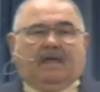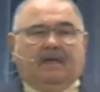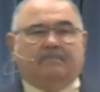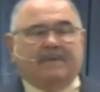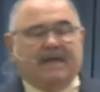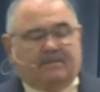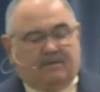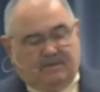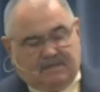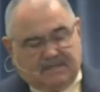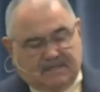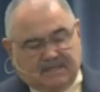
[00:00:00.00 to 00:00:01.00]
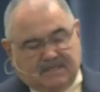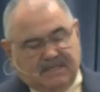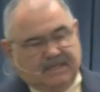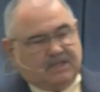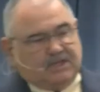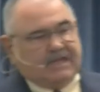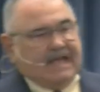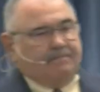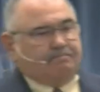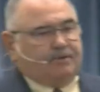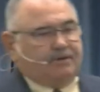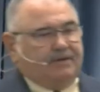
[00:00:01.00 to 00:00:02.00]
In Matthew, the 16th
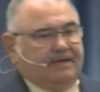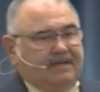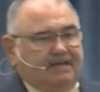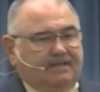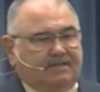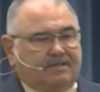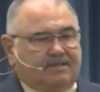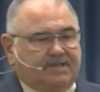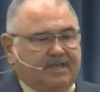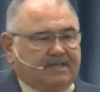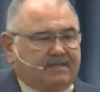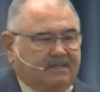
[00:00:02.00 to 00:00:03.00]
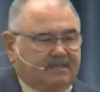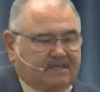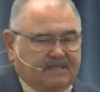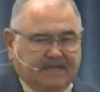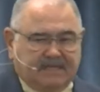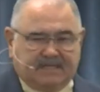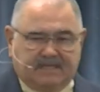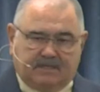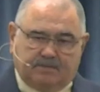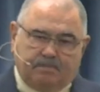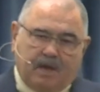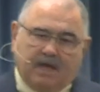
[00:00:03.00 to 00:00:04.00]
chapter, as Jesus takes
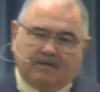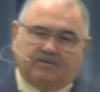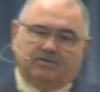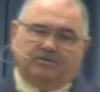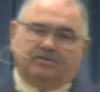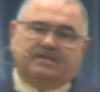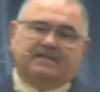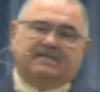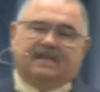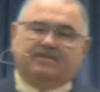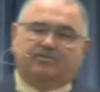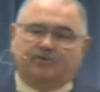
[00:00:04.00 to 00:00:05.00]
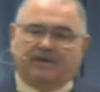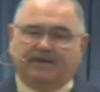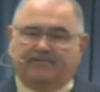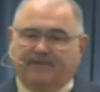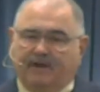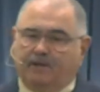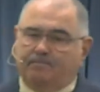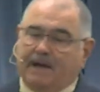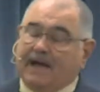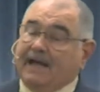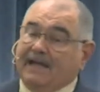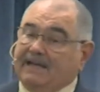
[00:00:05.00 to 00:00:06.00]
his apostles to Caesarea Philippi,
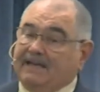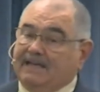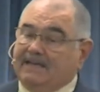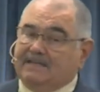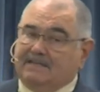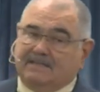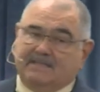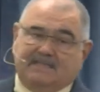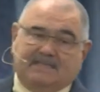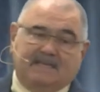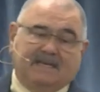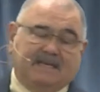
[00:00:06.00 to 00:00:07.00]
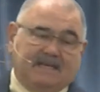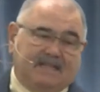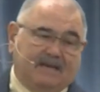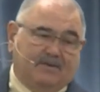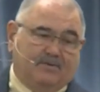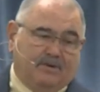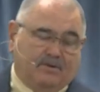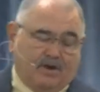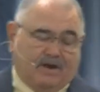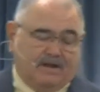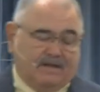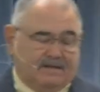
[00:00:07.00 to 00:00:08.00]
a city that,
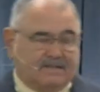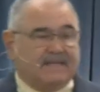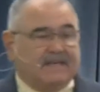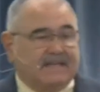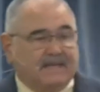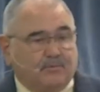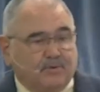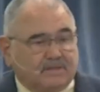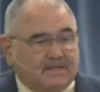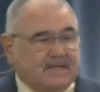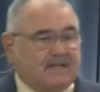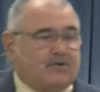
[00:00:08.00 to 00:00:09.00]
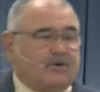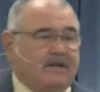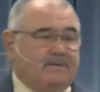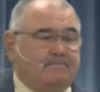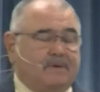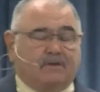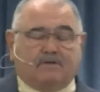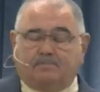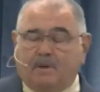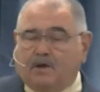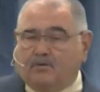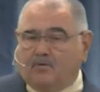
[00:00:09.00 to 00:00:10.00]
or a city that was literally built
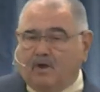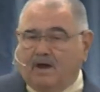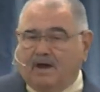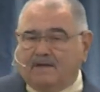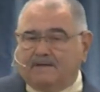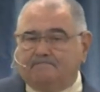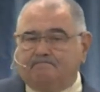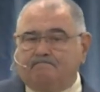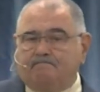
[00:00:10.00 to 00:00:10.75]
upon a rock,